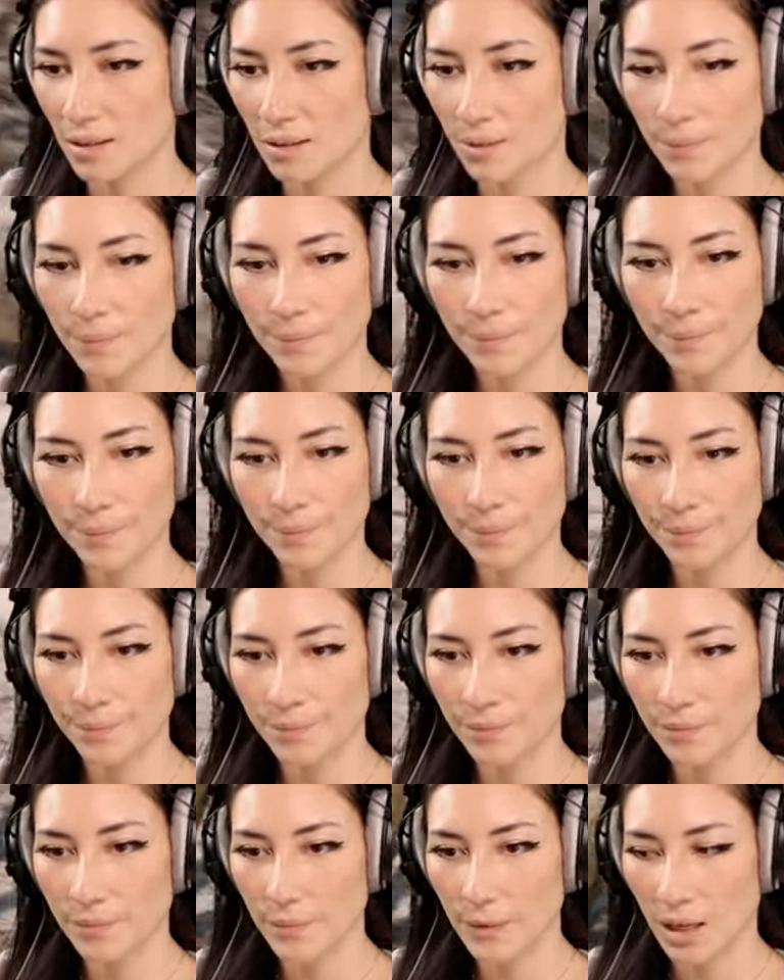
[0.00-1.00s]
Hmm.
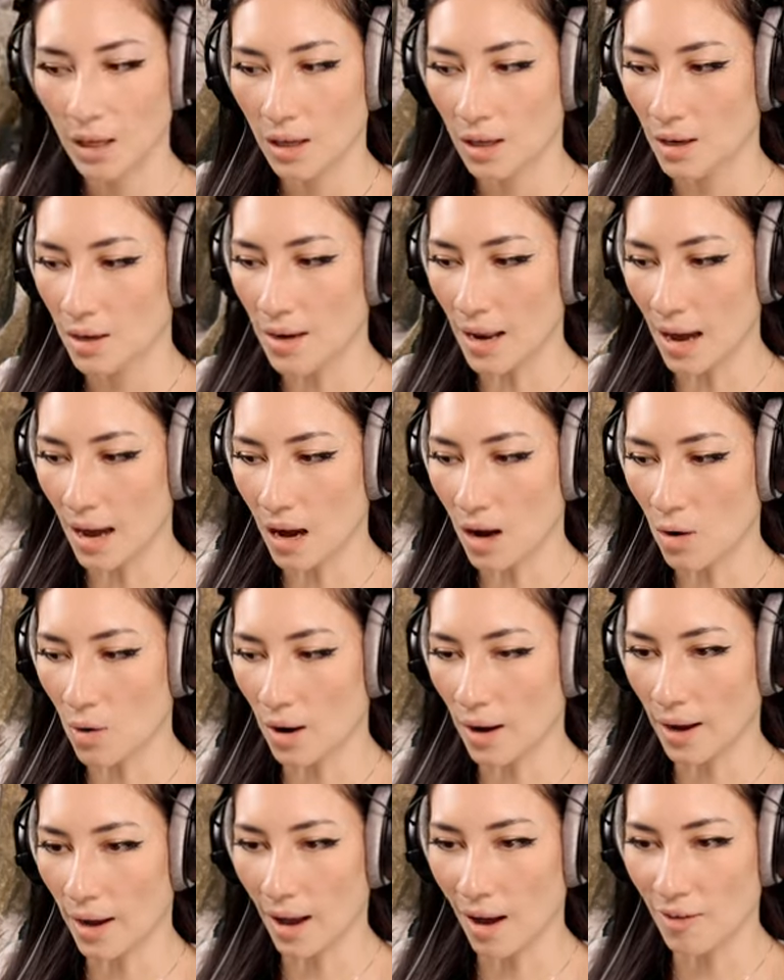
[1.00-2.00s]
Now I
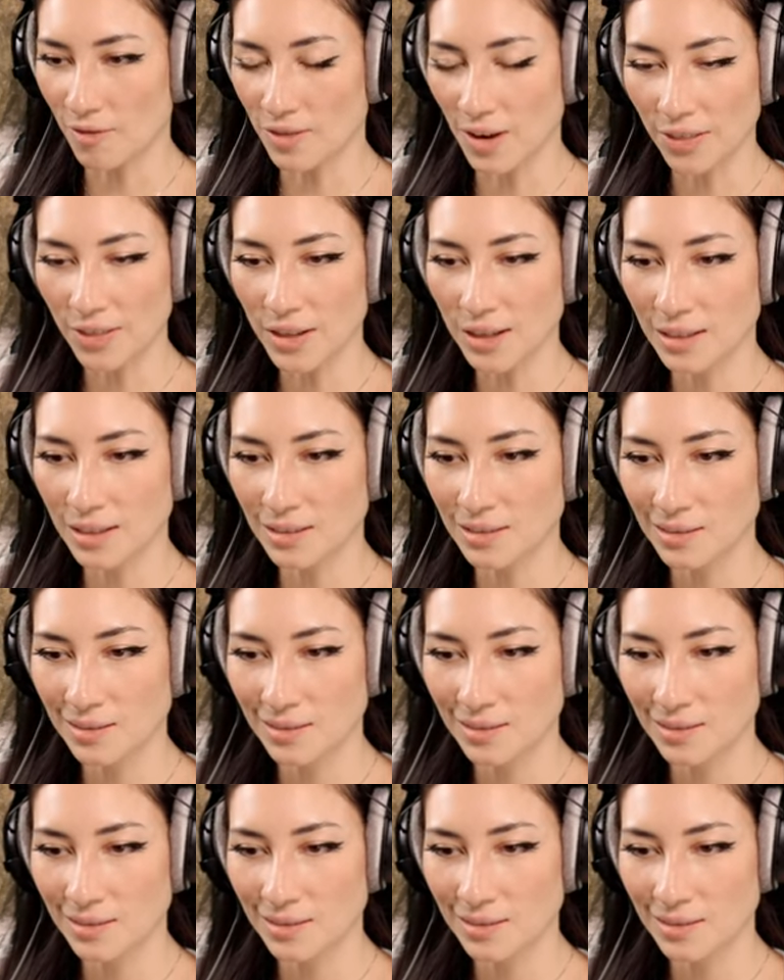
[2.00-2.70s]
have nothing...